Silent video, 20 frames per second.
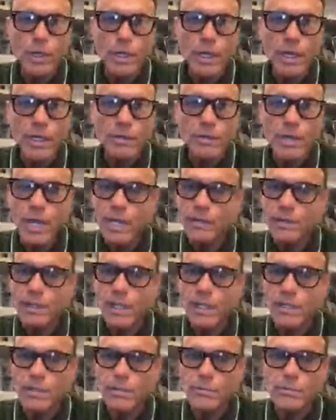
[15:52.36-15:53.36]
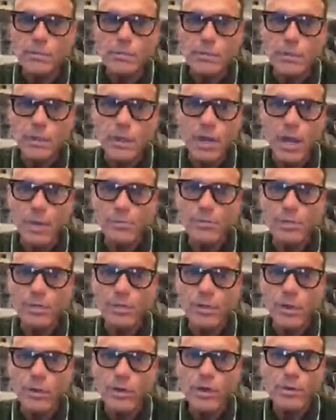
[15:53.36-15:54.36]
and I think up to
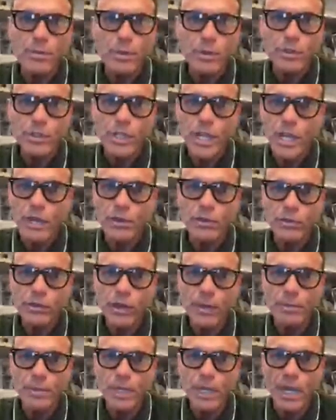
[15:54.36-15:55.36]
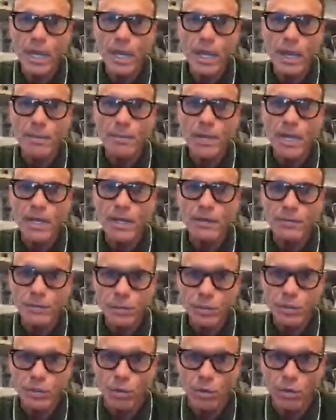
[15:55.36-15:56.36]
30% or something. Right. I, am not even
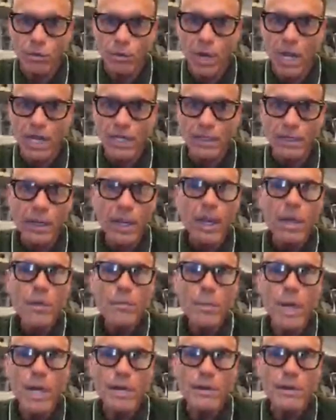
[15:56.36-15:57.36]
sure, right? Right. But